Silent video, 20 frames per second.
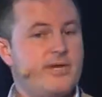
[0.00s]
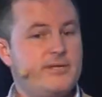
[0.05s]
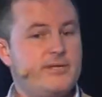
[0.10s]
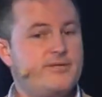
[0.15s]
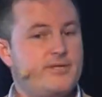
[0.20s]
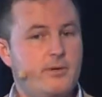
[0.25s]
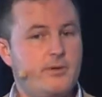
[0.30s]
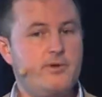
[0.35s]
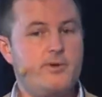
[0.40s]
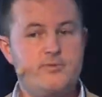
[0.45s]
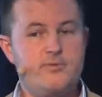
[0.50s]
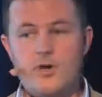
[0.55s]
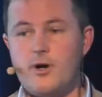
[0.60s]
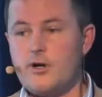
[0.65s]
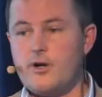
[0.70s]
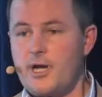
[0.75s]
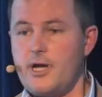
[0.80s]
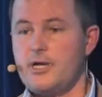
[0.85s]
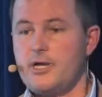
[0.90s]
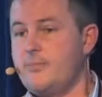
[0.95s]
And so we're
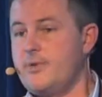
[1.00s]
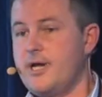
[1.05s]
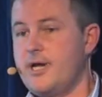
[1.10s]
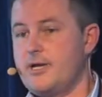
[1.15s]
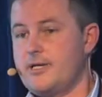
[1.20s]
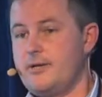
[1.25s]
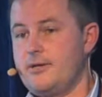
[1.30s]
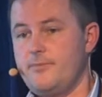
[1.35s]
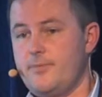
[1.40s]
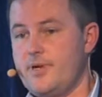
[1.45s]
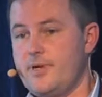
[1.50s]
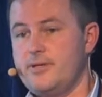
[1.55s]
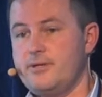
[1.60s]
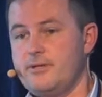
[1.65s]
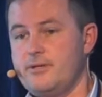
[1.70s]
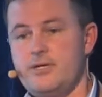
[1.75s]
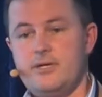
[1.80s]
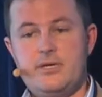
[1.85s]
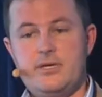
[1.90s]
not going to be able to compete